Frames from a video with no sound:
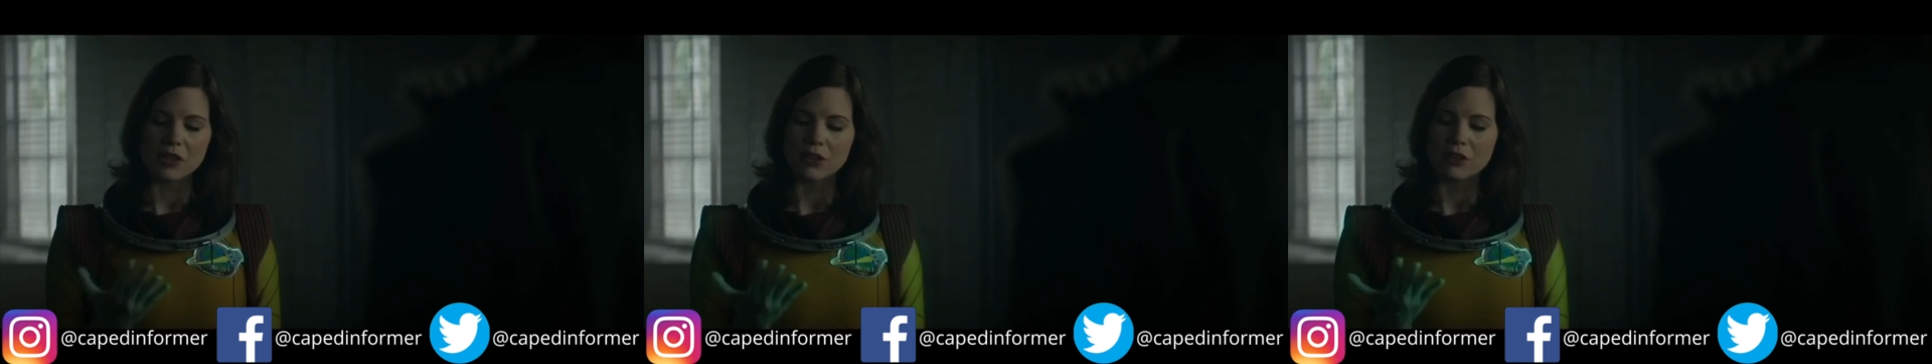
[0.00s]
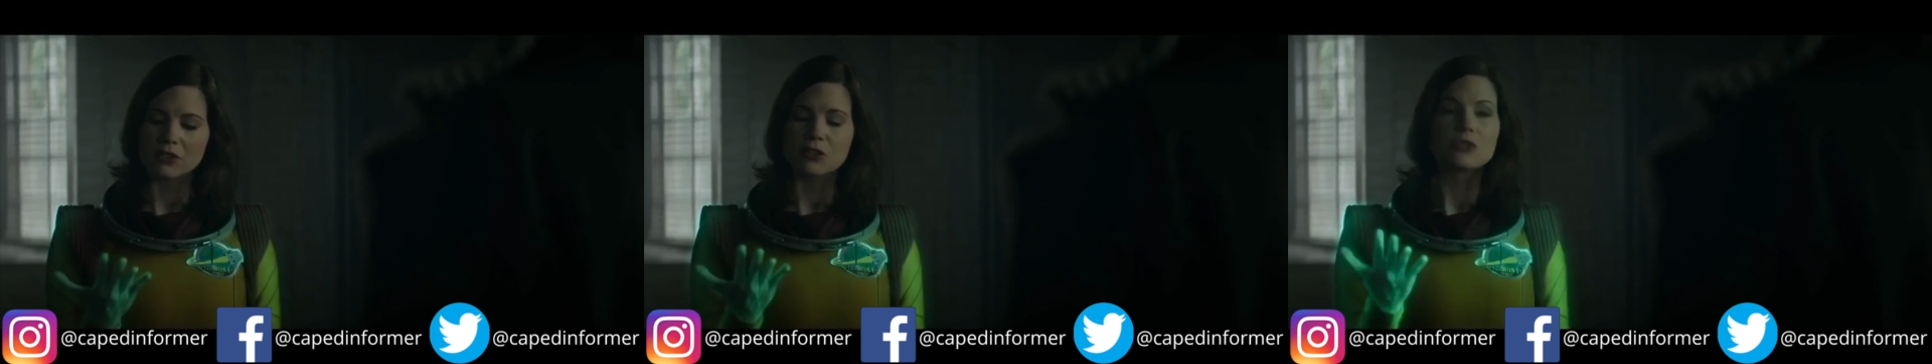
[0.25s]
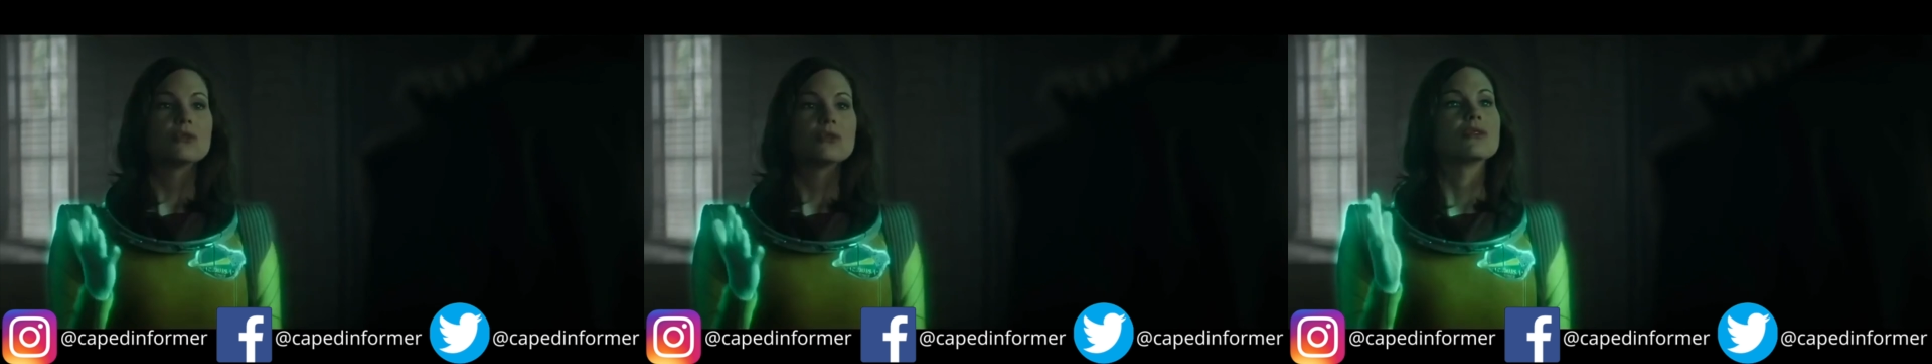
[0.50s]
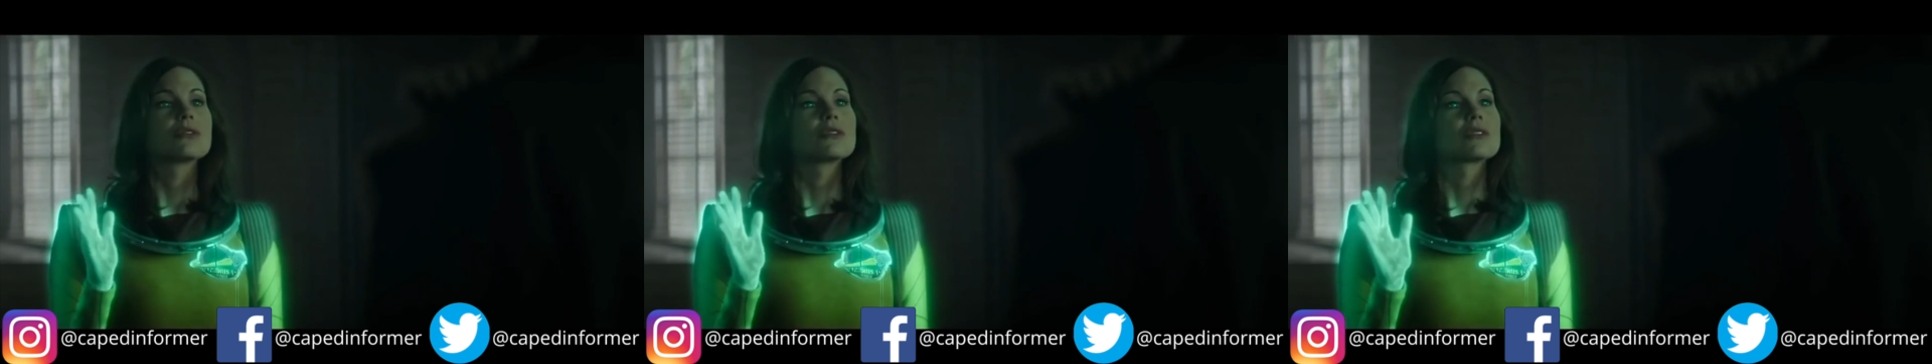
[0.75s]
The only
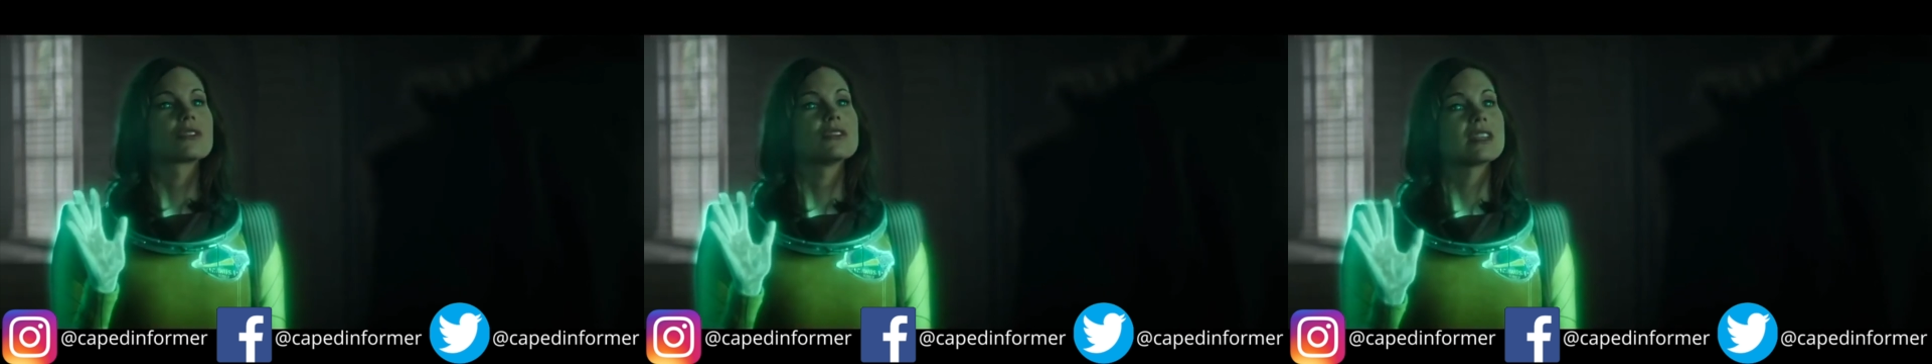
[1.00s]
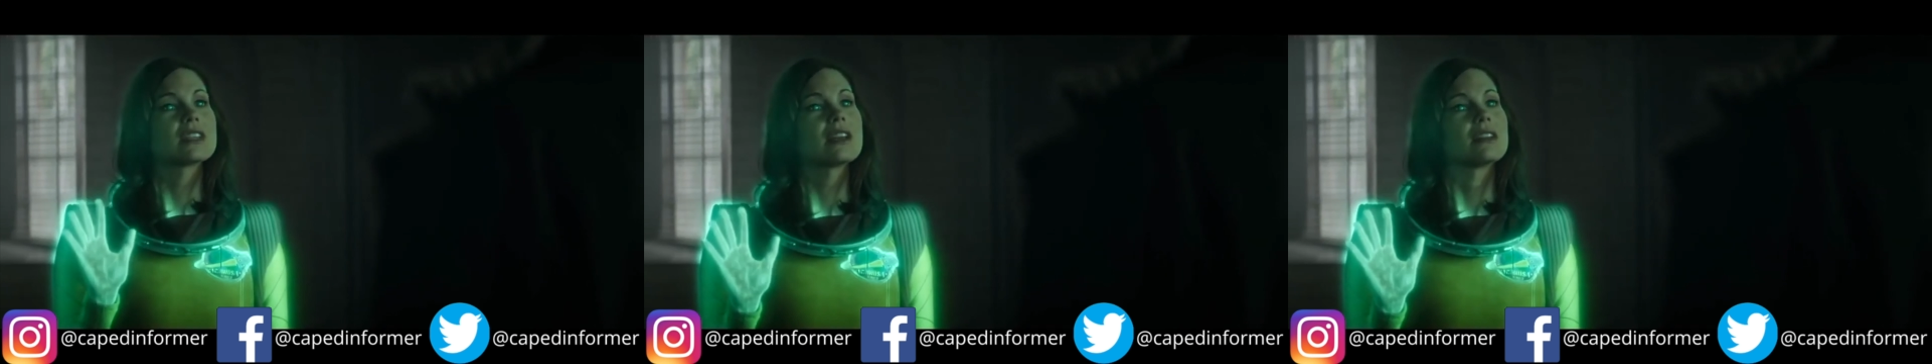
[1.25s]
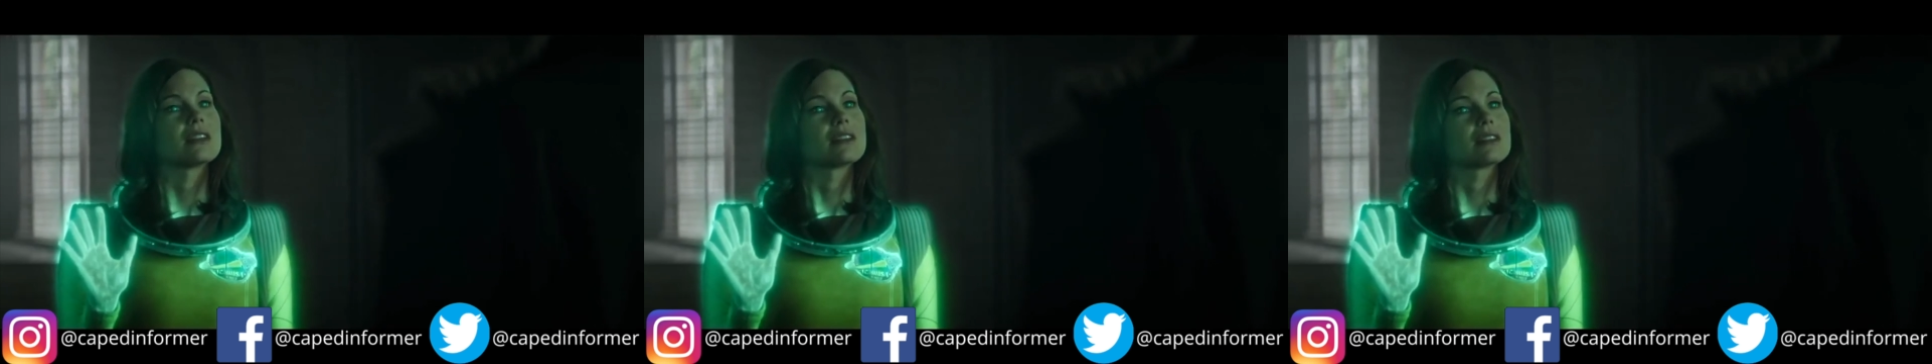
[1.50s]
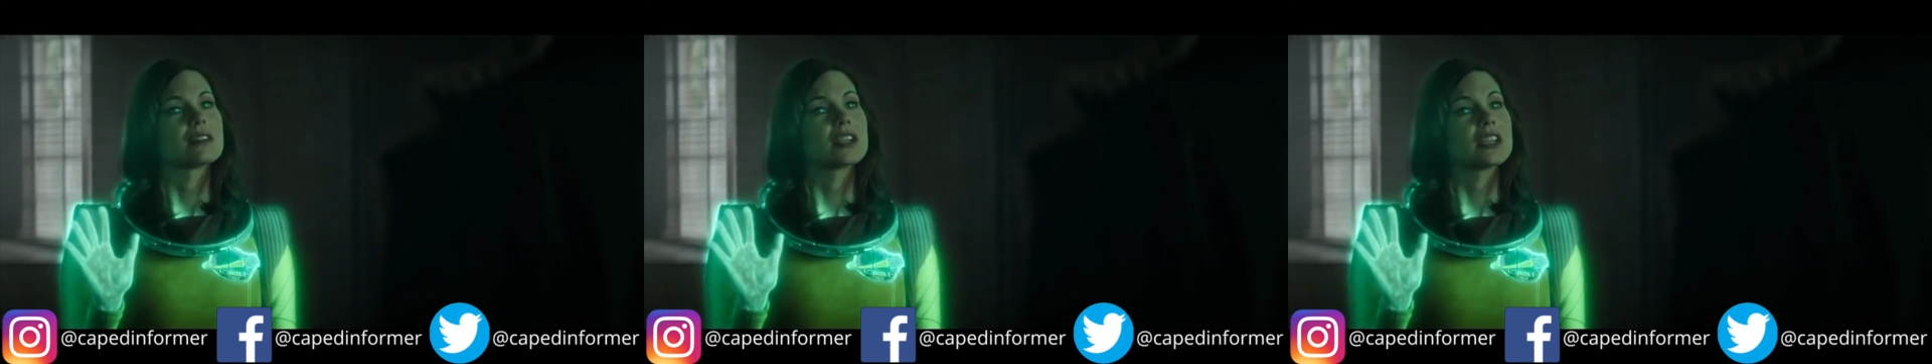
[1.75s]
difference is that
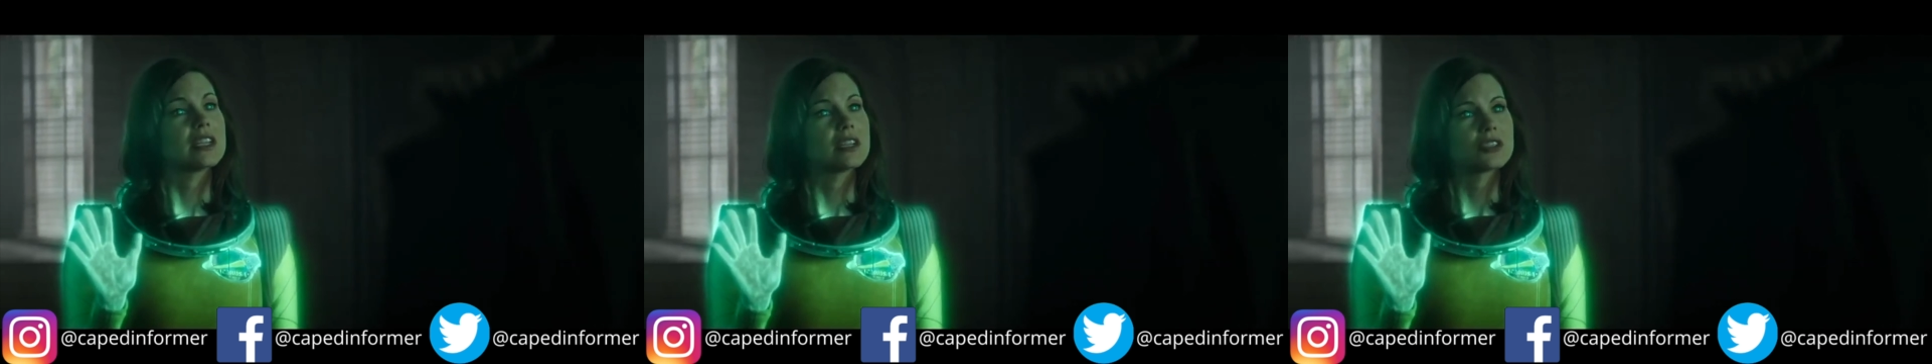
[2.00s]
she's learned to